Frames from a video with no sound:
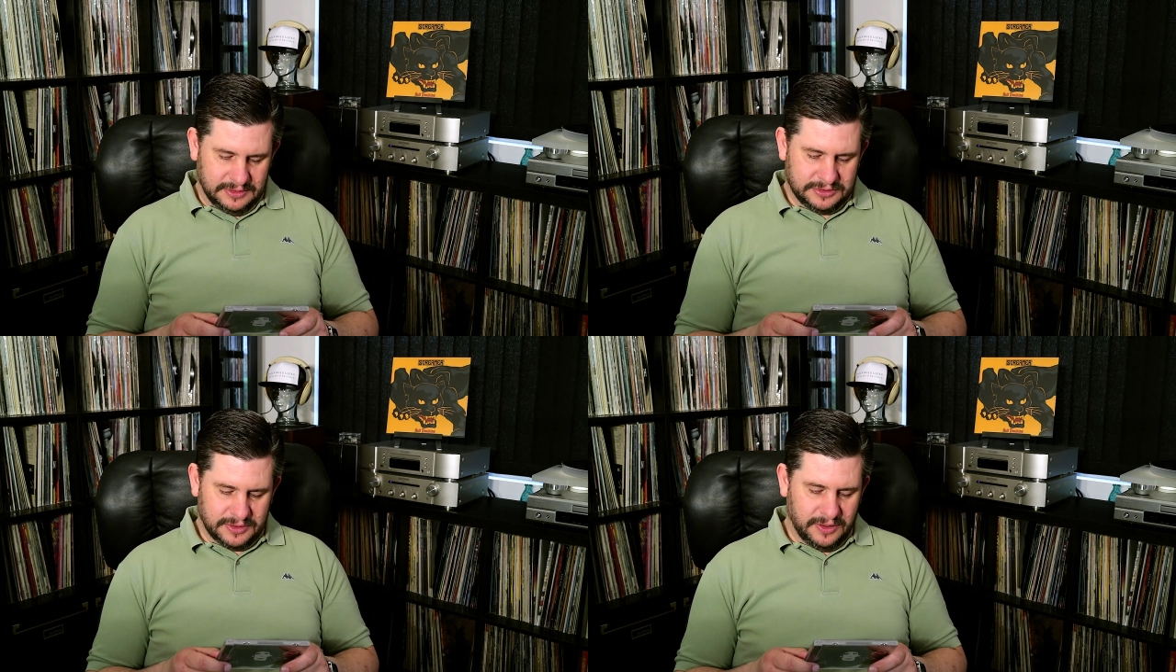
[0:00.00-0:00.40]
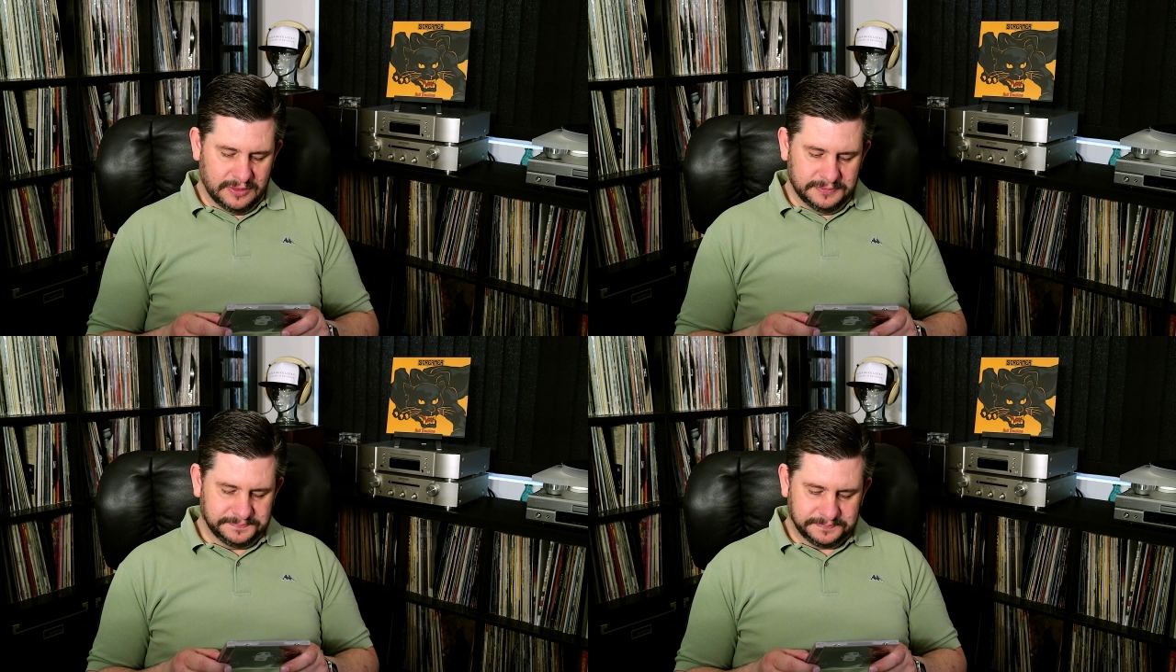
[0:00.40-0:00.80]
The
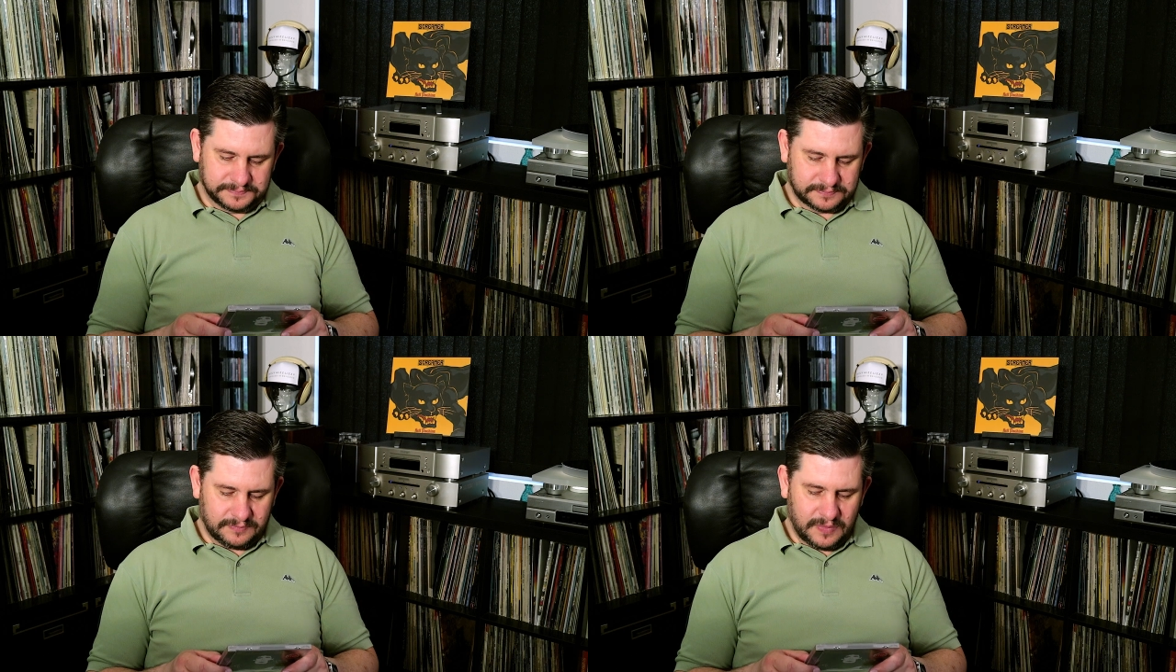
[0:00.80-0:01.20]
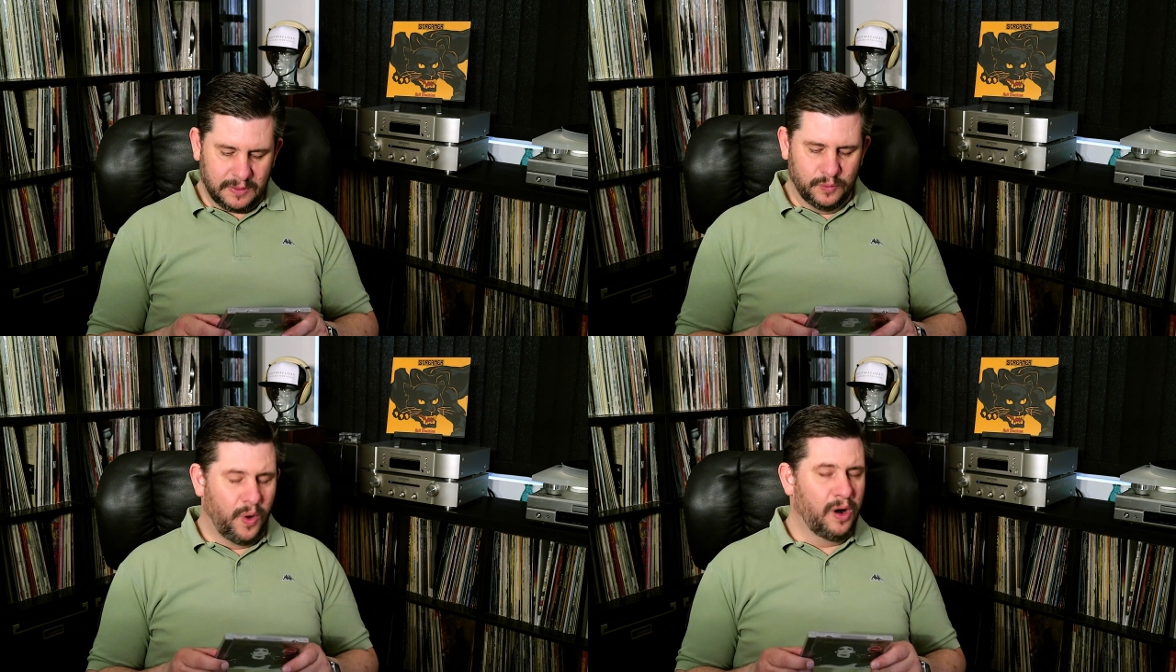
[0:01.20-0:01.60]
song
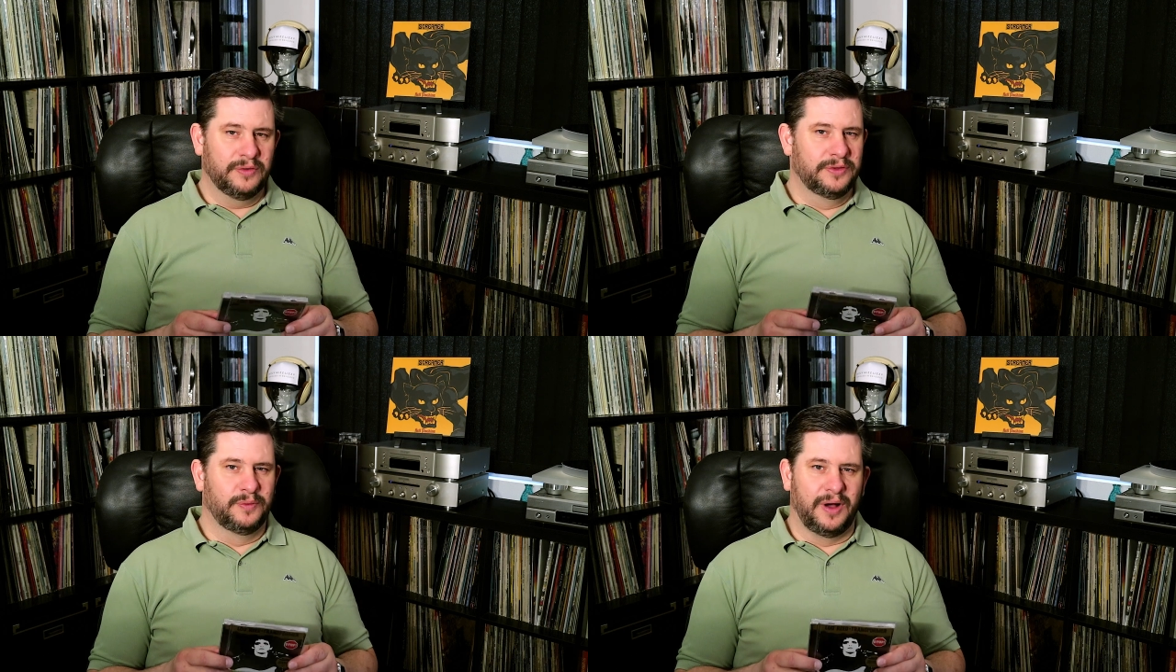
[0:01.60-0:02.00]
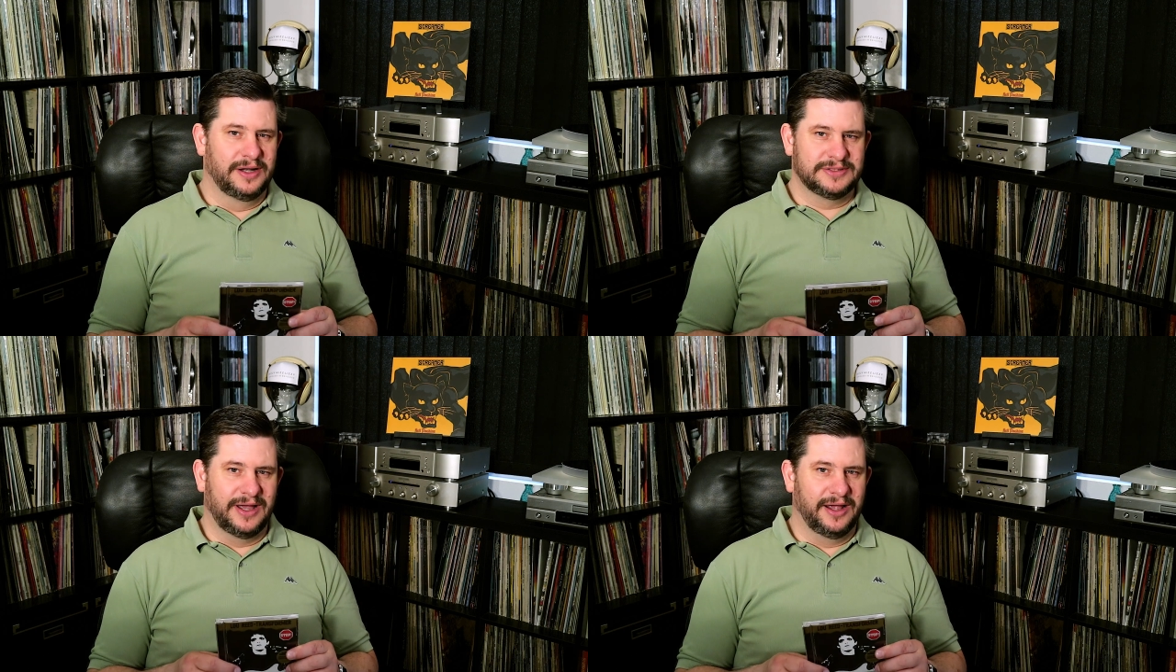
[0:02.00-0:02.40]
Walk on the
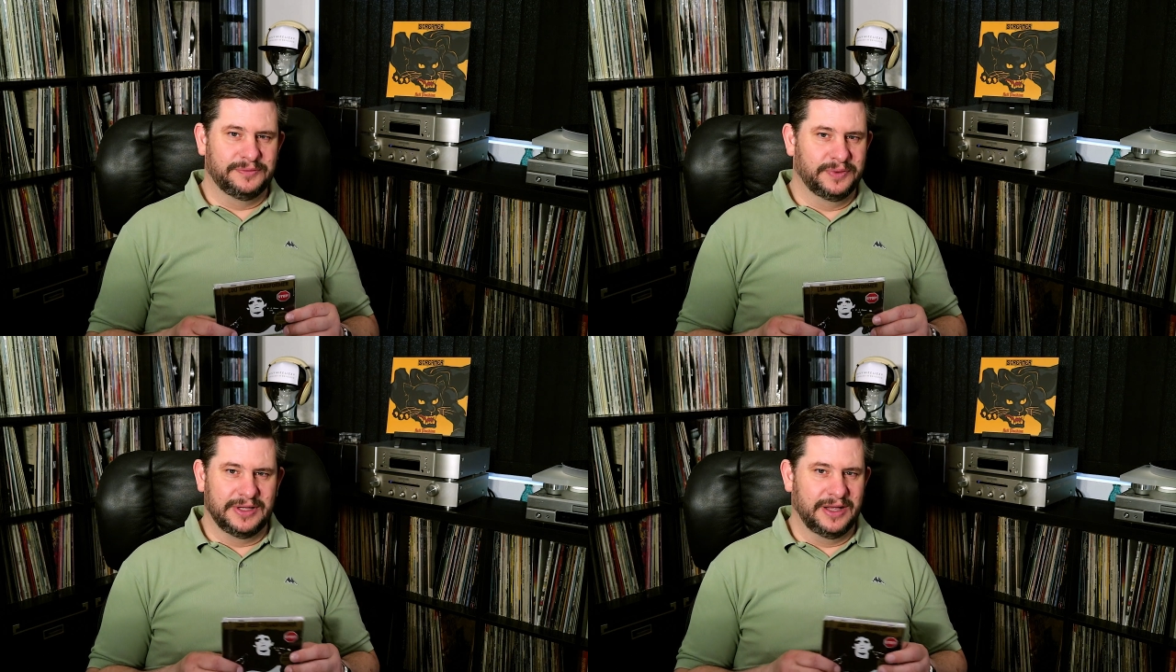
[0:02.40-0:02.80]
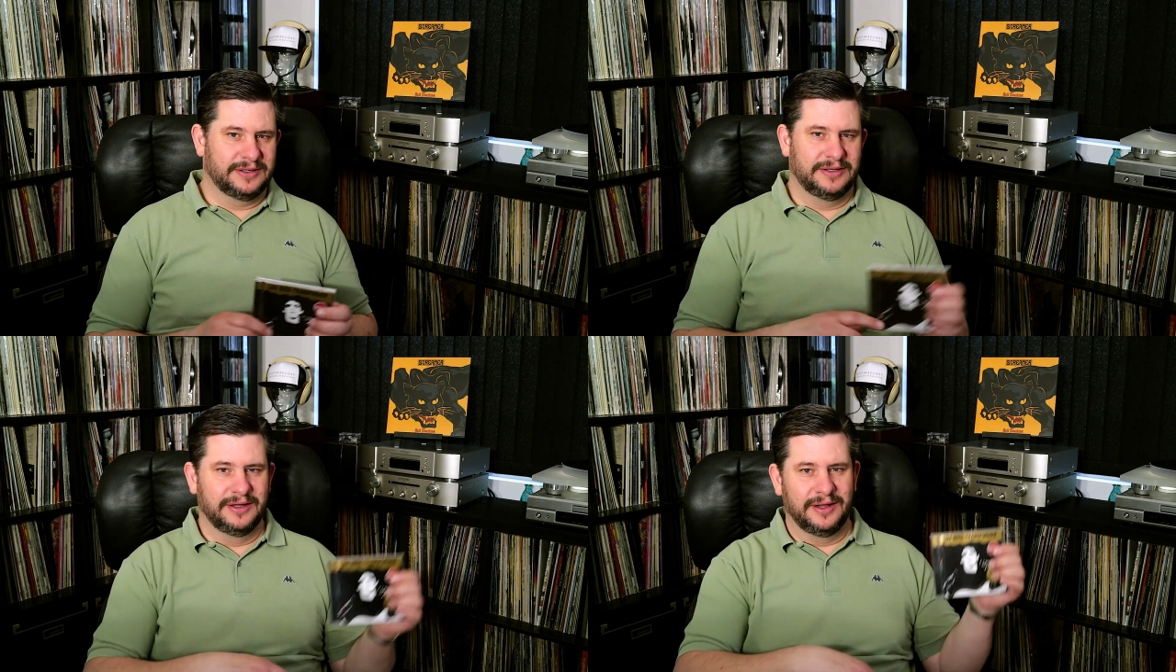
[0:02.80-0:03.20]
Wild Side with
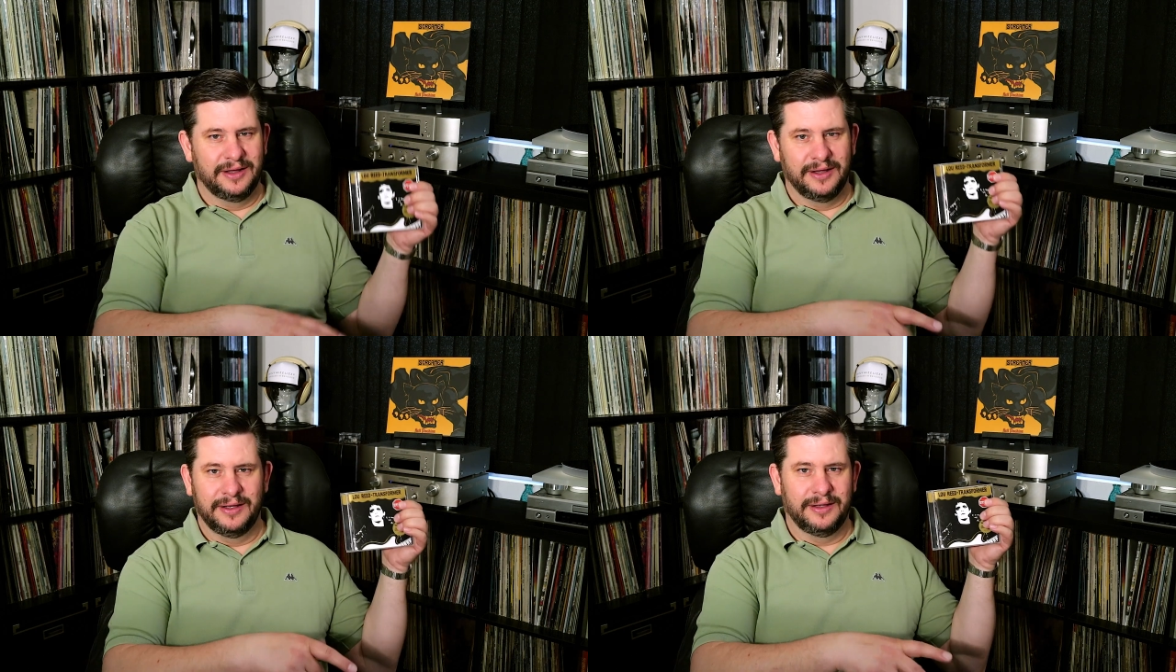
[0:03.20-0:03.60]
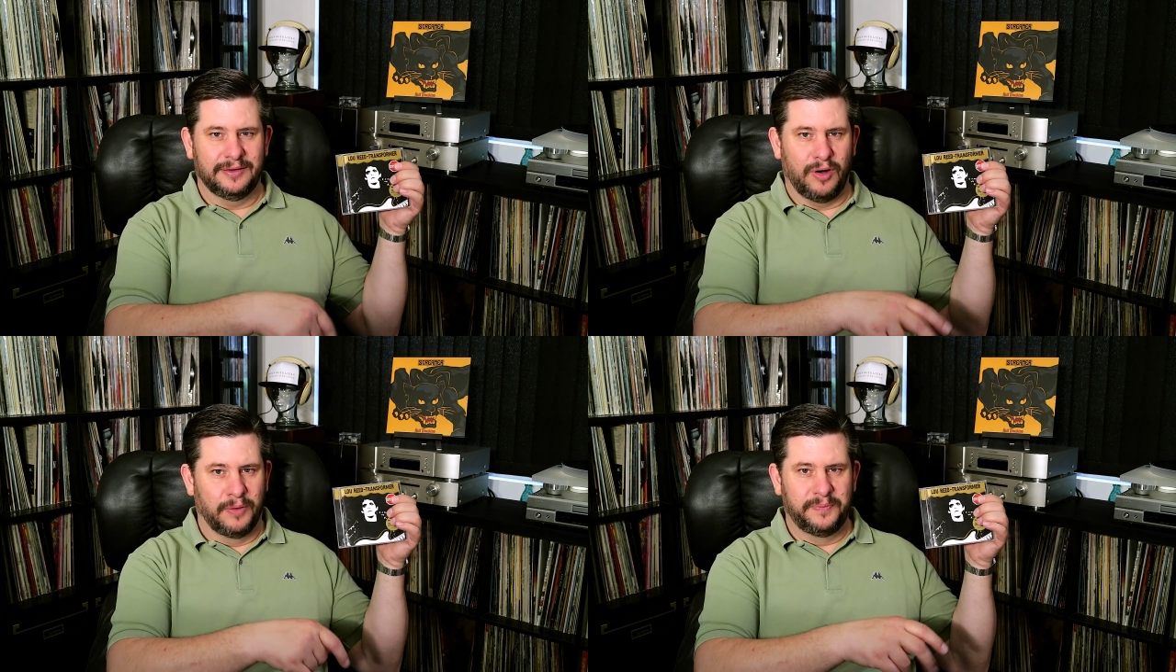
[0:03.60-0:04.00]
that uh,